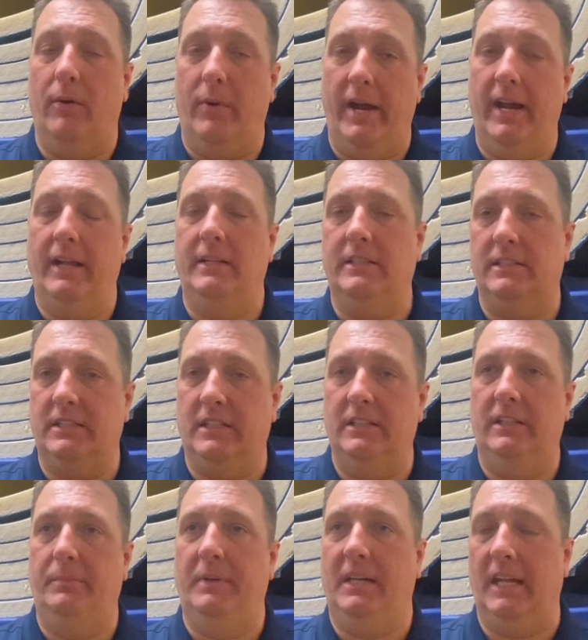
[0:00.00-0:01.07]
away in, in,
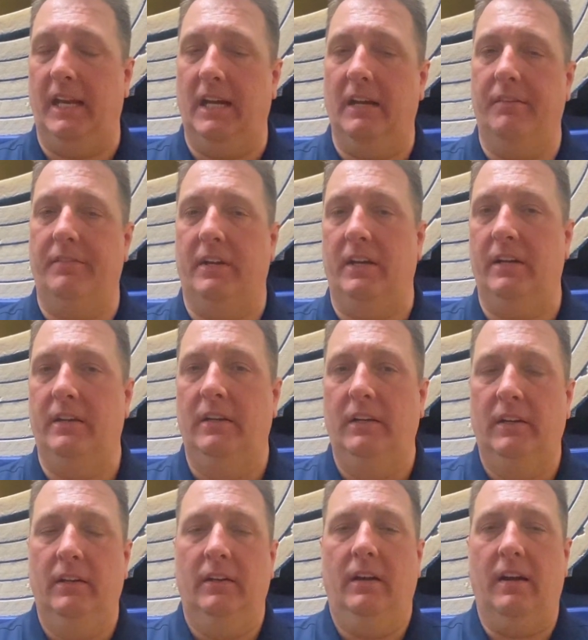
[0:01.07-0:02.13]
the beginning of the
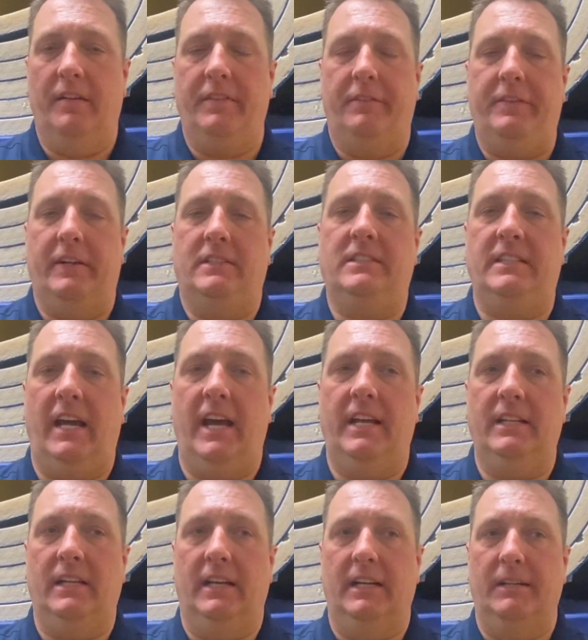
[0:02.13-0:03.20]
of the fifth
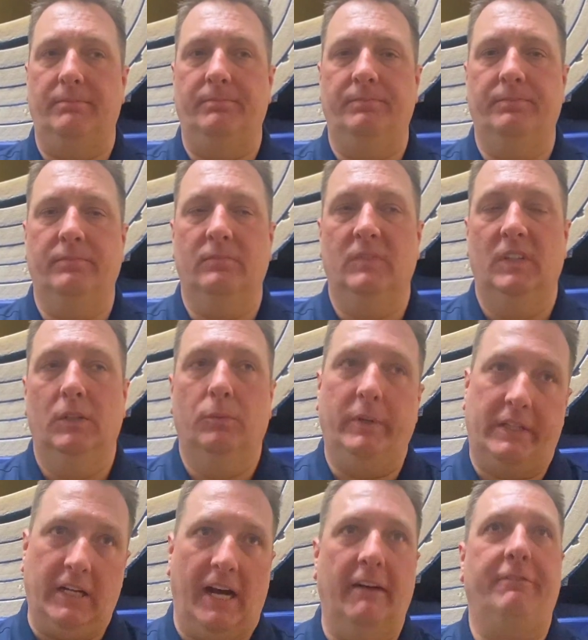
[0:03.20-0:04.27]
set, um,
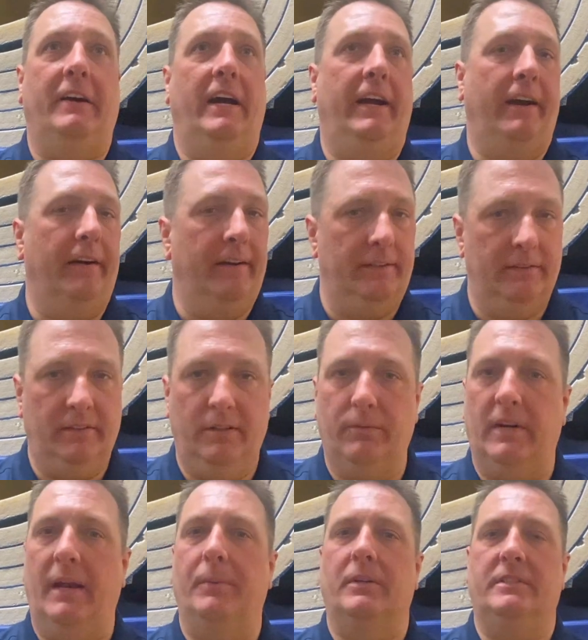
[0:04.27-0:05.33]
we caught fire and, and
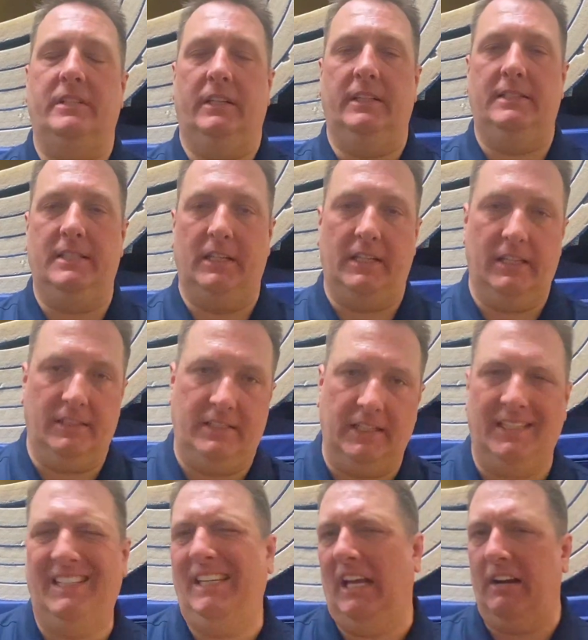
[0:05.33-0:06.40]
were able to to get, to
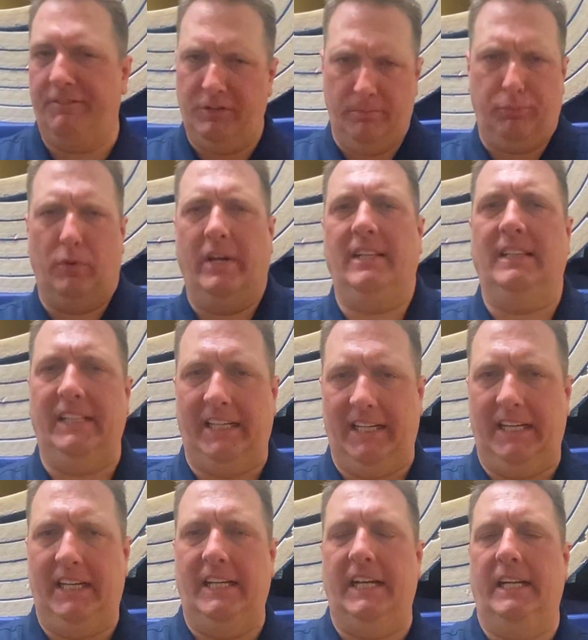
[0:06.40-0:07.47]
get a few point
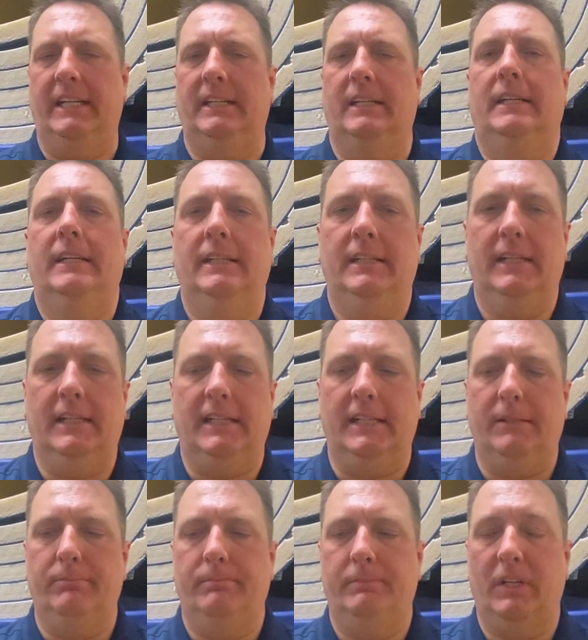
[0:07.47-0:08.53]
lead and
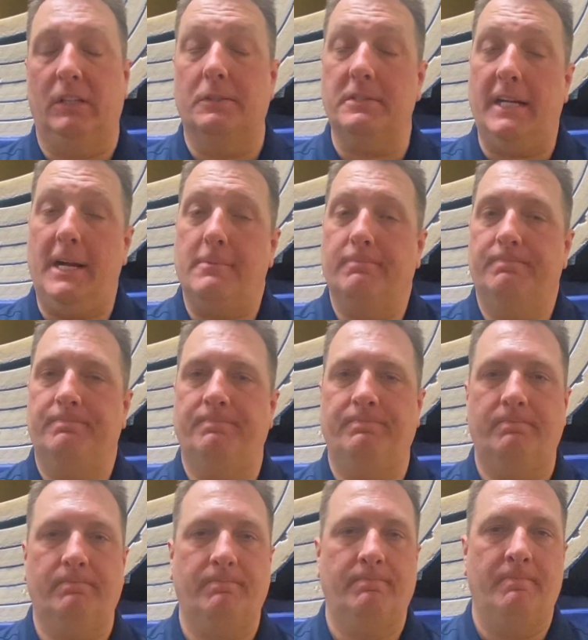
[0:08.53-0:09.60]
um, and close it out.
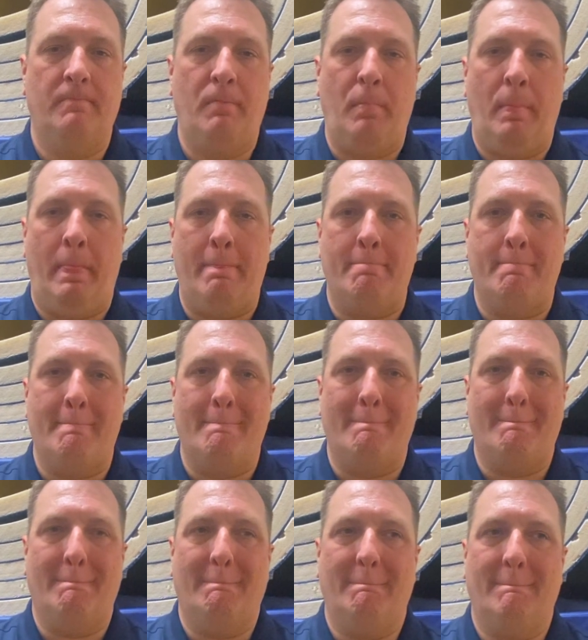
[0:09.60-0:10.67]
Do we know who we're up
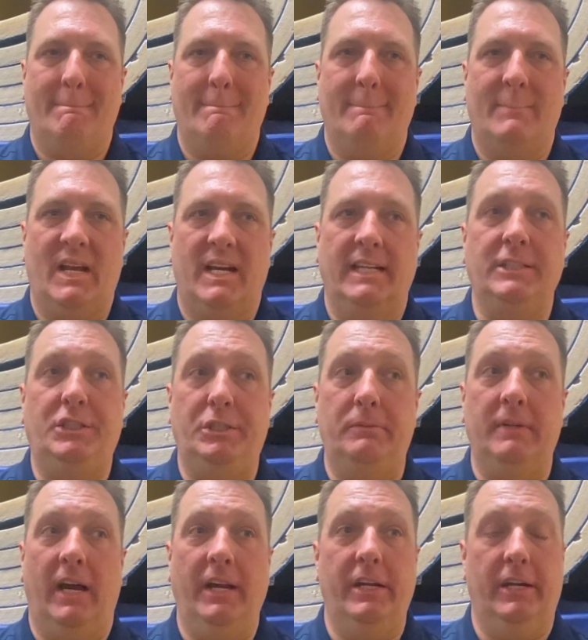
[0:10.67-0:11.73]
playing against up next day? Coach? I
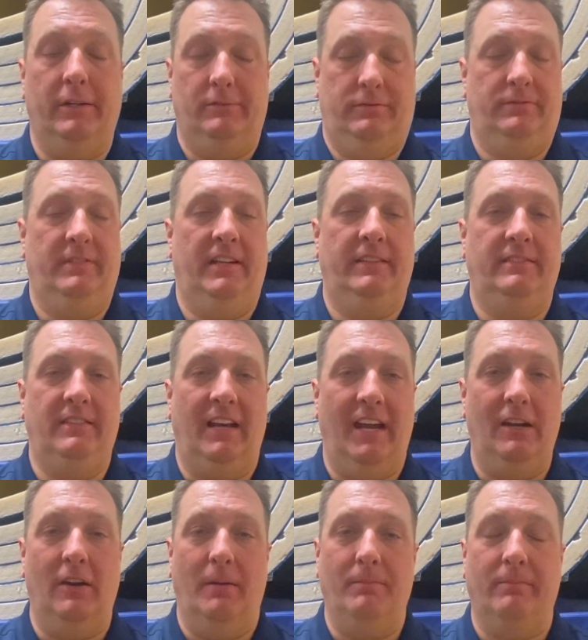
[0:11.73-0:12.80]
do not know. I,
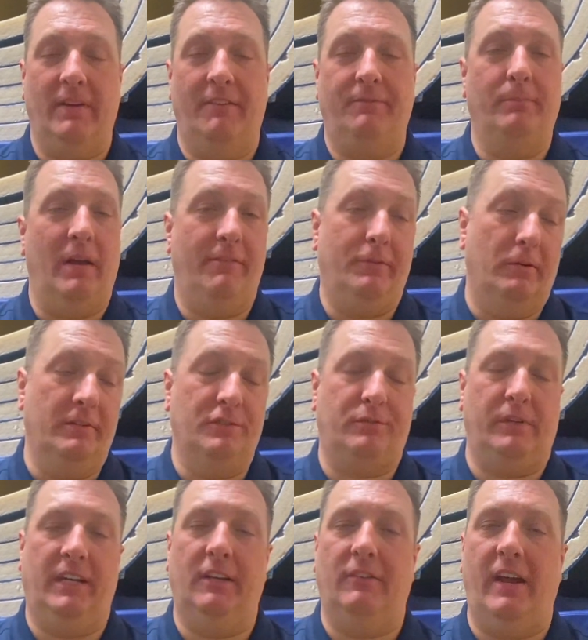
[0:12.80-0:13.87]
I know my, my phone is
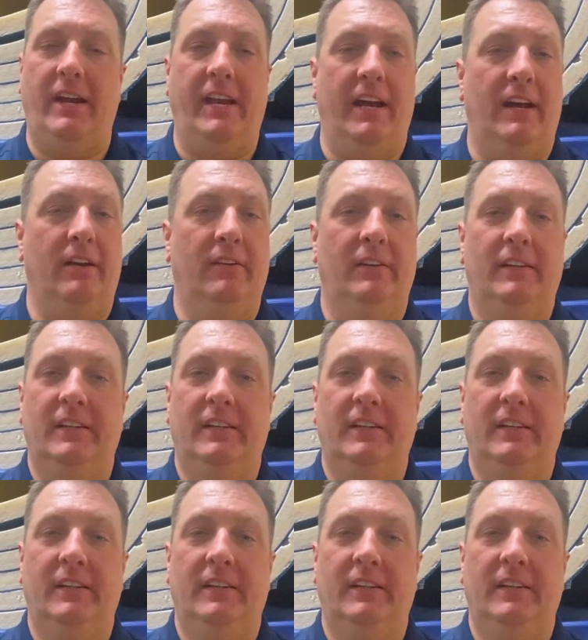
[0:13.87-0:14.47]
ringing right now.